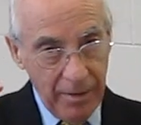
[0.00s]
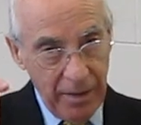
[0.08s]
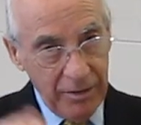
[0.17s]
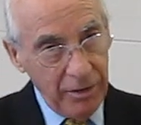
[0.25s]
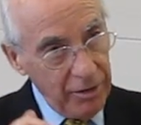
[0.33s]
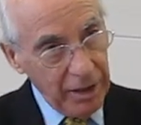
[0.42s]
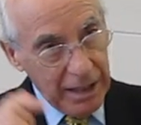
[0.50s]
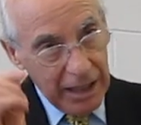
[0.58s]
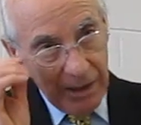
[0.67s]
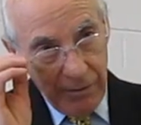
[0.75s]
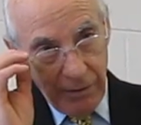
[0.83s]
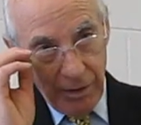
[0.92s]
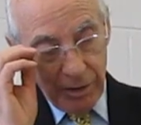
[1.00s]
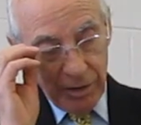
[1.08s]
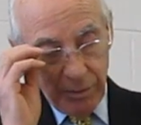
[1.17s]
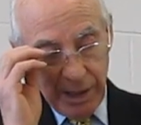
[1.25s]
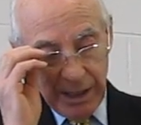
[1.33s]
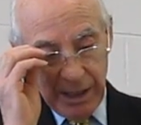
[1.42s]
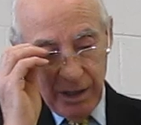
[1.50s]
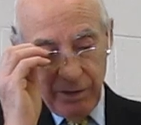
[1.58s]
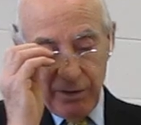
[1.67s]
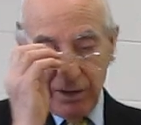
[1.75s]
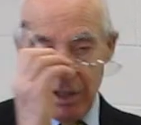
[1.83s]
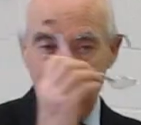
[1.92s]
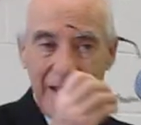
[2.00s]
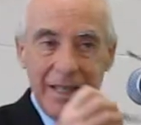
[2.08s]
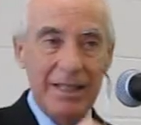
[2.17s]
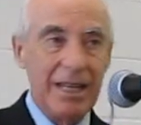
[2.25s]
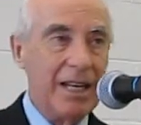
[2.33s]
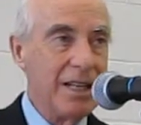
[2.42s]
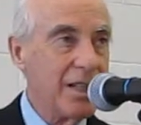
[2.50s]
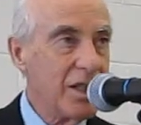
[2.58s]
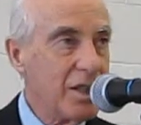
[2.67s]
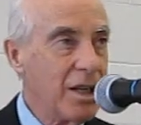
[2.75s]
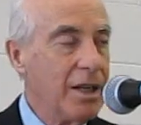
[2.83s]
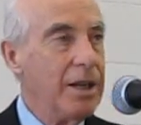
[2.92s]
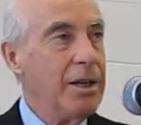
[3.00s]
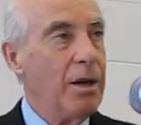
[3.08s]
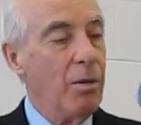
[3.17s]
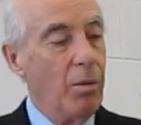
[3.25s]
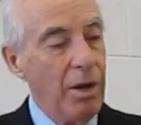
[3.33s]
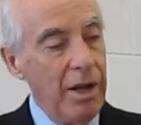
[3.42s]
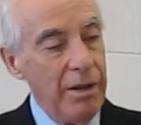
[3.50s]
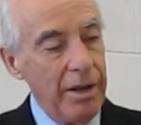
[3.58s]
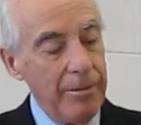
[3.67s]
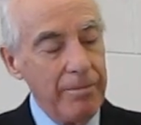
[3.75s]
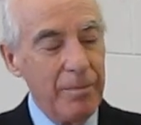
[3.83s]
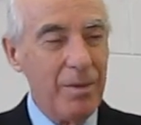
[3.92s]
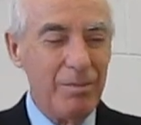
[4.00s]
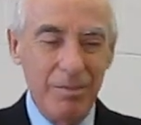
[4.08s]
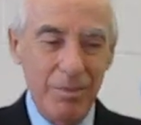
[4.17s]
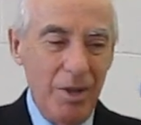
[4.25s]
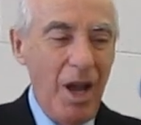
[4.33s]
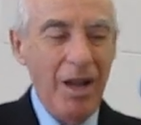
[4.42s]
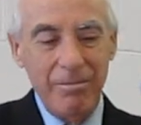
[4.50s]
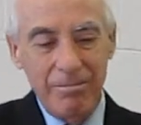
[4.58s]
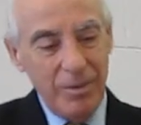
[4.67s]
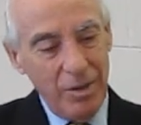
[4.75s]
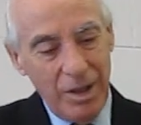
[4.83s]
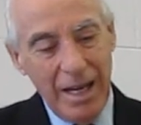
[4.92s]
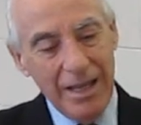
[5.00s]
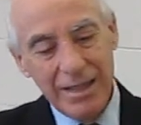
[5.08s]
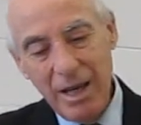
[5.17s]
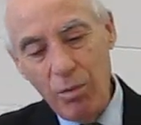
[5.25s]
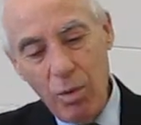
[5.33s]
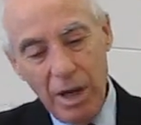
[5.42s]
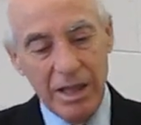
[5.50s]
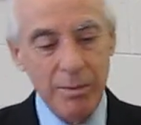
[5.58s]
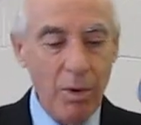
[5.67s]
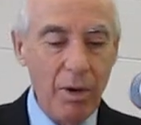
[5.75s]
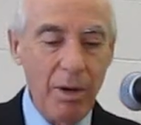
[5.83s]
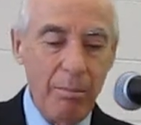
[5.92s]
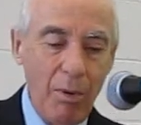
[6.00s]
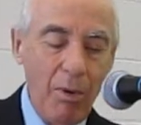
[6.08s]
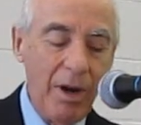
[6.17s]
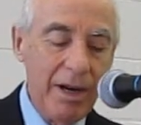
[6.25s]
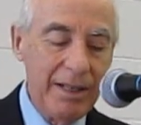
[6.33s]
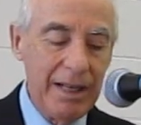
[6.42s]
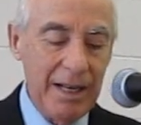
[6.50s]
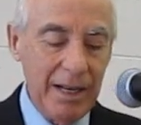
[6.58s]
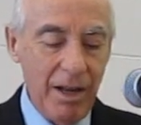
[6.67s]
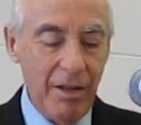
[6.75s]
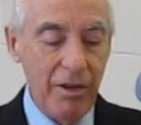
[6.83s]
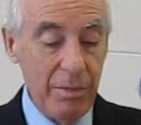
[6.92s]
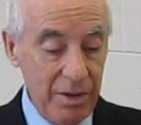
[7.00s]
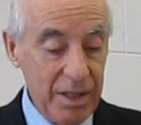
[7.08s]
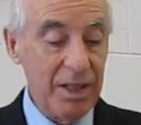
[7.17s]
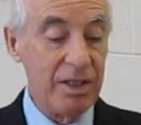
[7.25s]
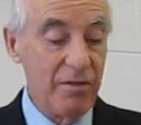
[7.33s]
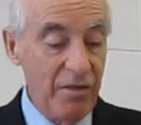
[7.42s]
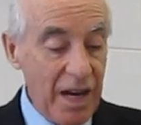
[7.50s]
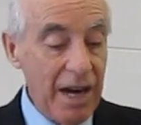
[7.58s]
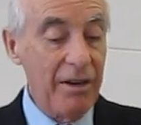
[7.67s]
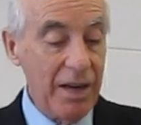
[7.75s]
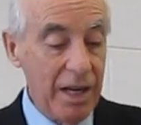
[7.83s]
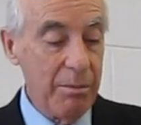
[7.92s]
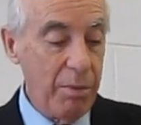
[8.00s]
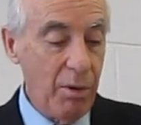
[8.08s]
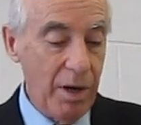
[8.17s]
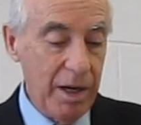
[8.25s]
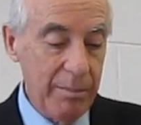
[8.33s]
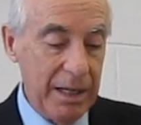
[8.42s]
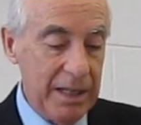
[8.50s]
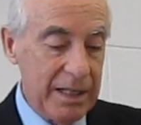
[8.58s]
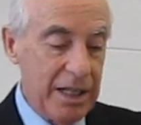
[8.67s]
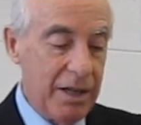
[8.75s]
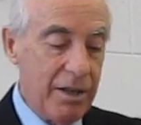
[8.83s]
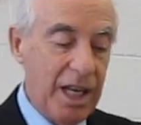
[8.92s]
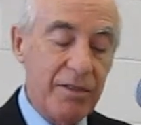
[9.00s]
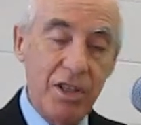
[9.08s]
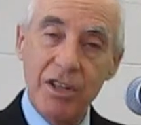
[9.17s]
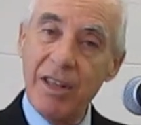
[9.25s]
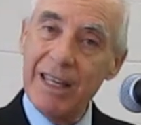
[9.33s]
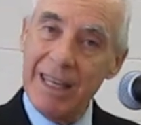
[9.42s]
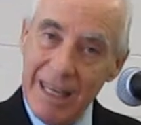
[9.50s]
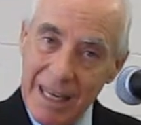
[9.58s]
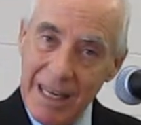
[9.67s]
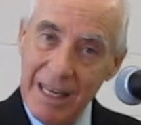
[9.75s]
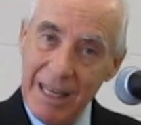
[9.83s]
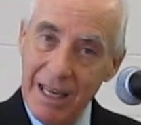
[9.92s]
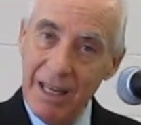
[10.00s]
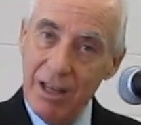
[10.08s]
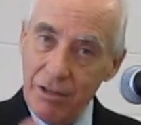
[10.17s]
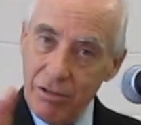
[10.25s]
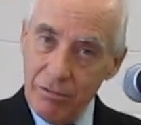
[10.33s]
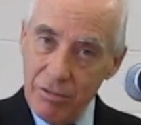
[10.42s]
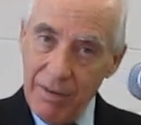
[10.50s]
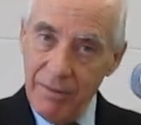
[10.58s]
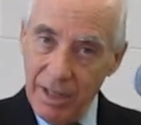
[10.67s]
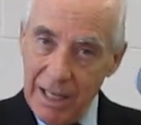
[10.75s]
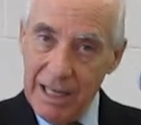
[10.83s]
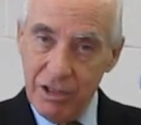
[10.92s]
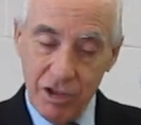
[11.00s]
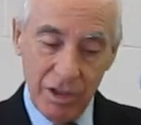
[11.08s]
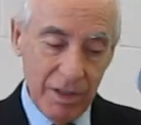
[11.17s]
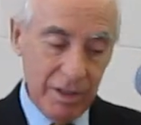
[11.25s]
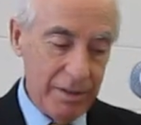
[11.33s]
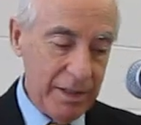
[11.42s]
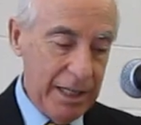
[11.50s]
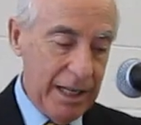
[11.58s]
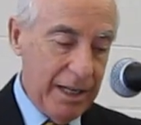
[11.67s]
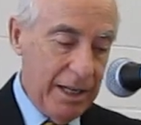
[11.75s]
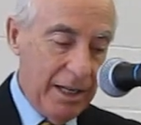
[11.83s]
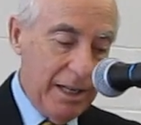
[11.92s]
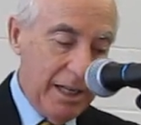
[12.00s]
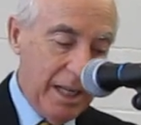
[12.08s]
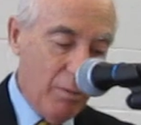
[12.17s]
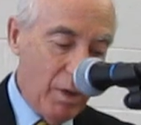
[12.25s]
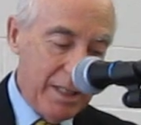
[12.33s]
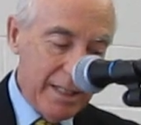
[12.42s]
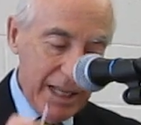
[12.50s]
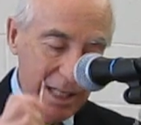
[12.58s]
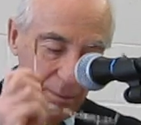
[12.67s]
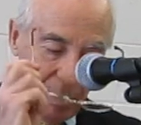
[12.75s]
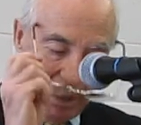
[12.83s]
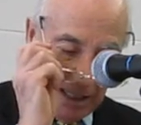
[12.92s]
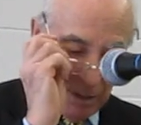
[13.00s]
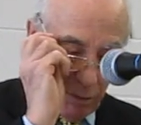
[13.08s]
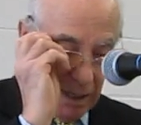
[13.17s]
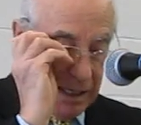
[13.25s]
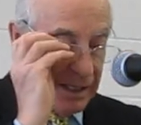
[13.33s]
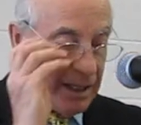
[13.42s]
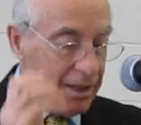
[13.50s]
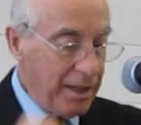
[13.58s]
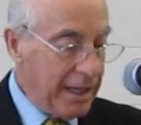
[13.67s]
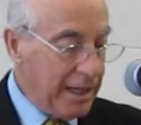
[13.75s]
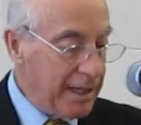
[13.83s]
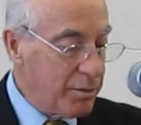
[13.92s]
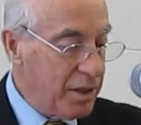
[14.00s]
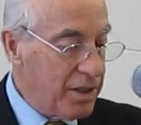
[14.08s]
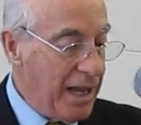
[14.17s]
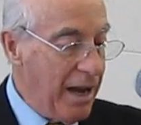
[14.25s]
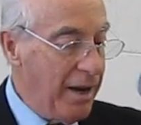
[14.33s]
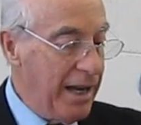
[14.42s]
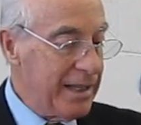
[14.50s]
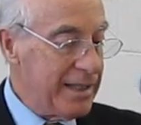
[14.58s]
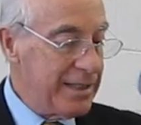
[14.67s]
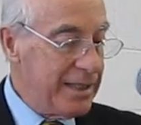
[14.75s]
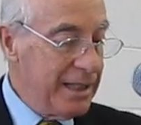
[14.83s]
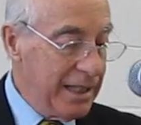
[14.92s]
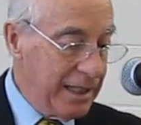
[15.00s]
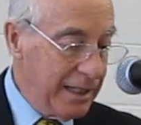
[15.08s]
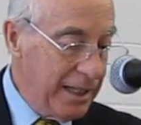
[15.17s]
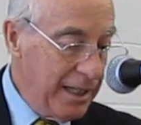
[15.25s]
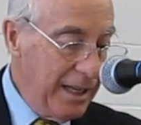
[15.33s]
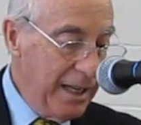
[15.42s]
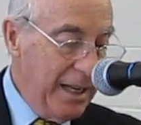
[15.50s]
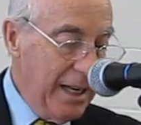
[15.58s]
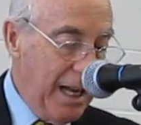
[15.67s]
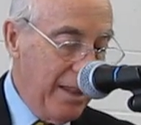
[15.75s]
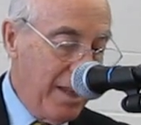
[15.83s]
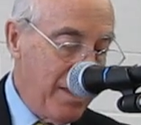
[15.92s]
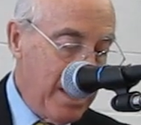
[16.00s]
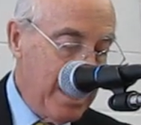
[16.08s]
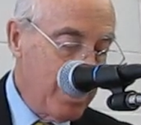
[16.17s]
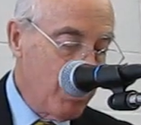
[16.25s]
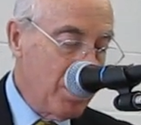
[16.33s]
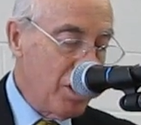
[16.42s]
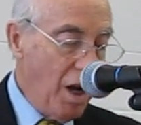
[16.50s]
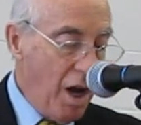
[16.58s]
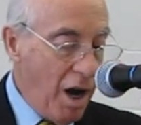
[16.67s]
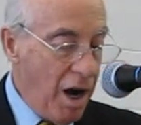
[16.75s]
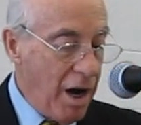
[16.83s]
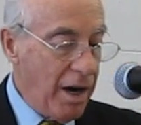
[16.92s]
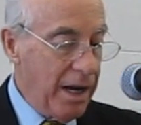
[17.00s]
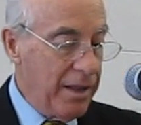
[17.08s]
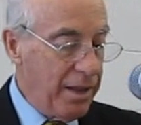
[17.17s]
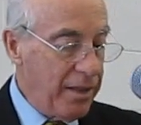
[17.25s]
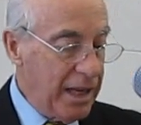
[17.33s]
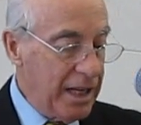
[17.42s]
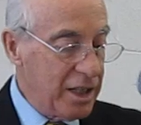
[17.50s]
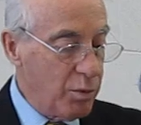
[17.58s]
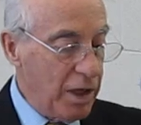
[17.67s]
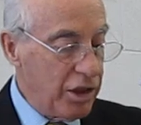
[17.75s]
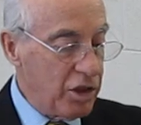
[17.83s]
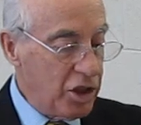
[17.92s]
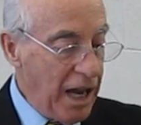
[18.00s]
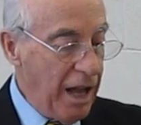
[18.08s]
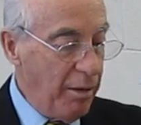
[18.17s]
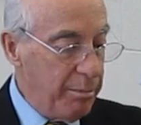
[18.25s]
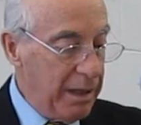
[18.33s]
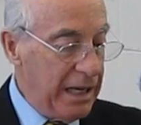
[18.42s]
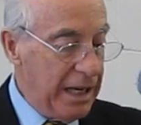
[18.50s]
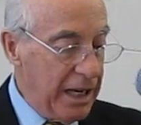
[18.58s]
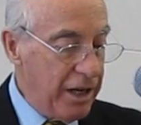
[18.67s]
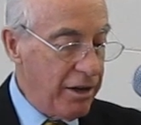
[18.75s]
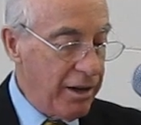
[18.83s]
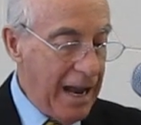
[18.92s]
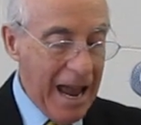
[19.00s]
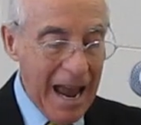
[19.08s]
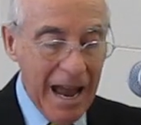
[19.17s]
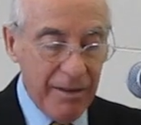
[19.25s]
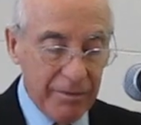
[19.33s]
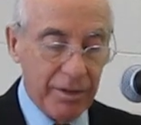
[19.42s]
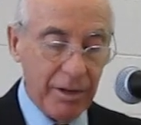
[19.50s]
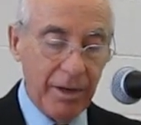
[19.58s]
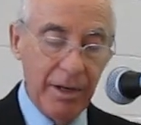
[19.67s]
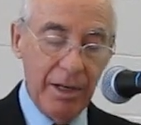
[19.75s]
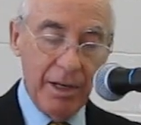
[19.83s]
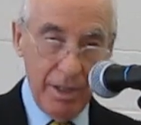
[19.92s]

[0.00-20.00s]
This is a key verse right here, verse 19. This is one of the, not, you can't say one's more important than another, but this is very important because here it gives you the key to revelation, okay, in what's taking place. Write the things which thou hast seen, and the things which are, and the things which shall be hereafter.